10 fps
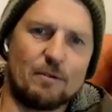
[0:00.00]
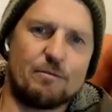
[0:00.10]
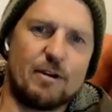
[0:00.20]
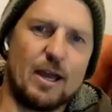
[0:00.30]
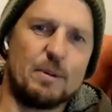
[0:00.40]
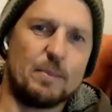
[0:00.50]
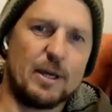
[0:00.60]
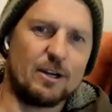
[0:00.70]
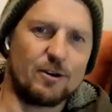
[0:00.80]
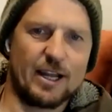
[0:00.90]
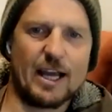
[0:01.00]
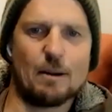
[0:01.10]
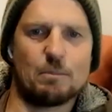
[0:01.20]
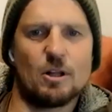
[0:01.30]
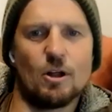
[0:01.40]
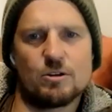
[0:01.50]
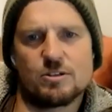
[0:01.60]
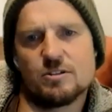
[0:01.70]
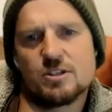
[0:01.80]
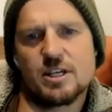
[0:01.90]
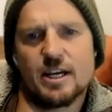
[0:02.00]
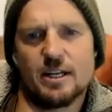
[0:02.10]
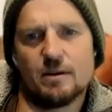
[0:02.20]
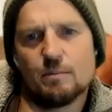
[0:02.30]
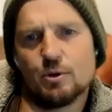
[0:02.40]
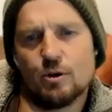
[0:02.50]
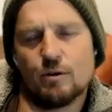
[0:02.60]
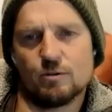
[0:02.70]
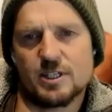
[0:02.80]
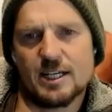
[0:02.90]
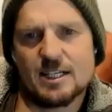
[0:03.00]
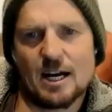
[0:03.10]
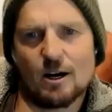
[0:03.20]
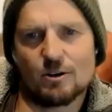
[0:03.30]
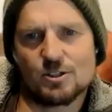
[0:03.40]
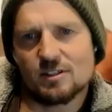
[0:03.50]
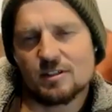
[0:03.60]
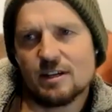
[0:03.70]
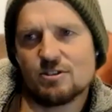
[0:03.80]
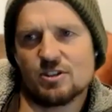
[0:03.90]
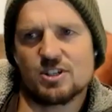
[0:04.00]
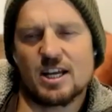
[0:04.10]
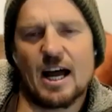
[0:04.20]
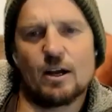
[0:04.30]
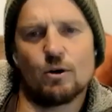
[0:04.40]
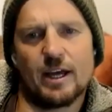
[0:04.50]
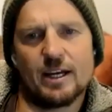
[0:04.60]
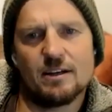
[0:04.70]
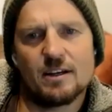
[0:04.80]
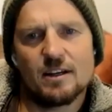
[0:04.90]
a fair bit bigger and get up close and seeing beautiful detail, because it gives it scale then.